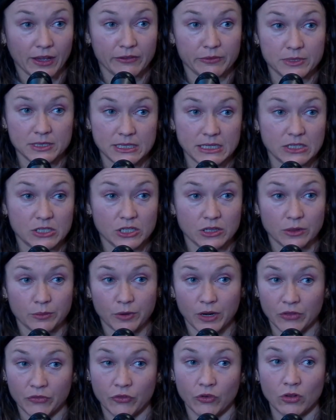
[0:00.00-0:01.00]
I've been teaching the
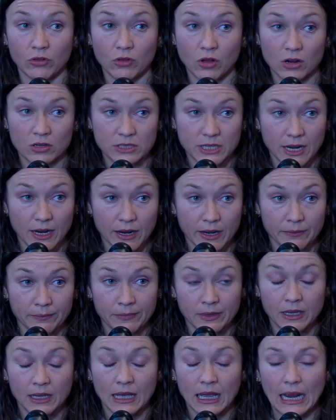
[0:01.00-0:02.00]
breath for a long time.
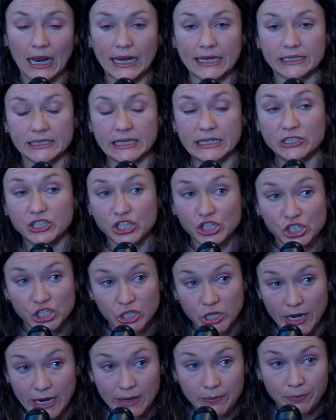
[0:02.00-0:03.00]
Yeah. I teach a
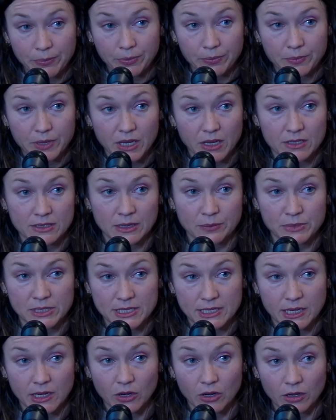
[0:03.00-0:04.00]
shape because I'm a
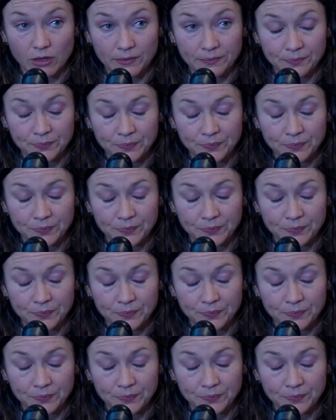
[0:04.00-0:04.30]
singer.